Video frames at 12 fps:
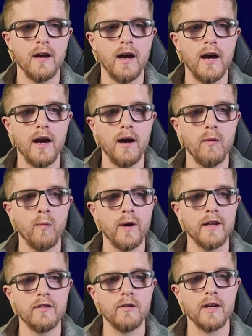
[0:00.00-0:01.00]

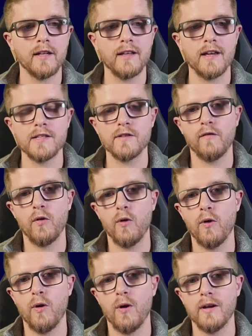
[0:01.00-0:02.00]
We're doing this
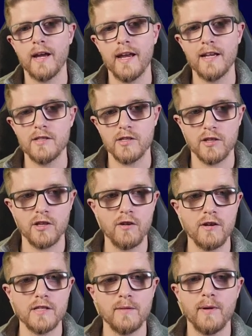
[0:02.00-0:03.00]
for a
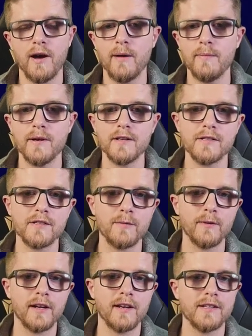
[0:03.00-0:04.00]
security purpose.
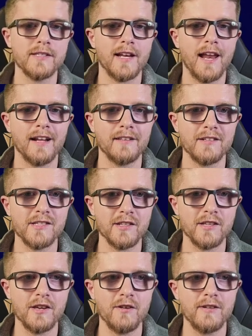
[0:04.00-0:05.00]
So we're going to select the
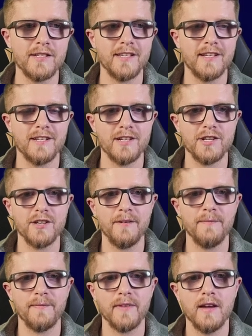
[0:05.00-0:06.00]
security
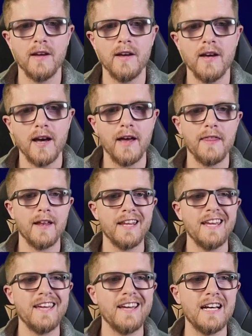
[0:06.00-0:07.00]
edition. And then
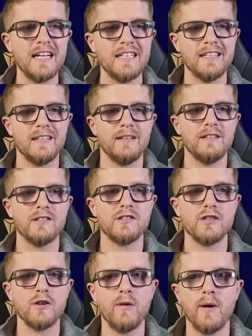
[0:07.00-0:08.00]
here, there's
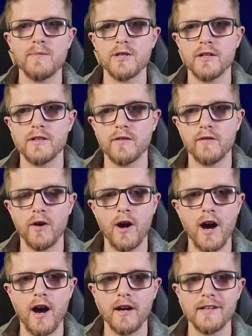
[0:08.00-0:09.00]
two options for your
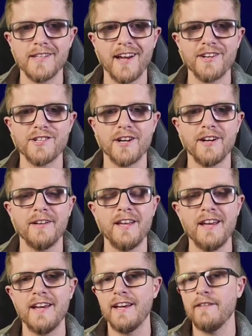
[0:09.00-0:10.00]
architecture.
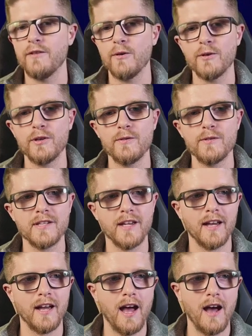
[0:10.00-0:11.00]
If you're
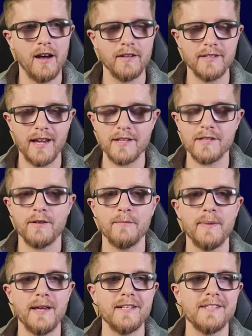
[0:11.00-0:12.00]
using a
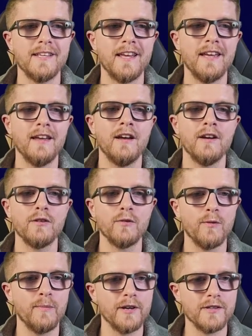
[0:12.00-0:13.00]
desktop PC,
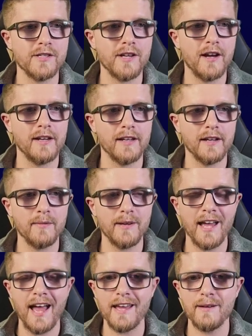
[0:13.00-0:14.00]
you're almost certainly going to
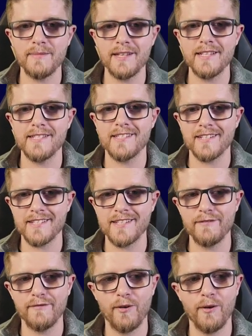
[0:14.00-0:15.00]
be AMD
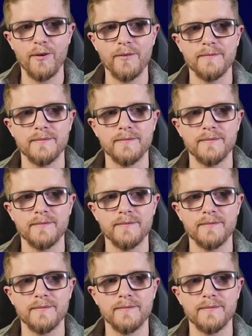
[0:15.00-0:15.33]
64.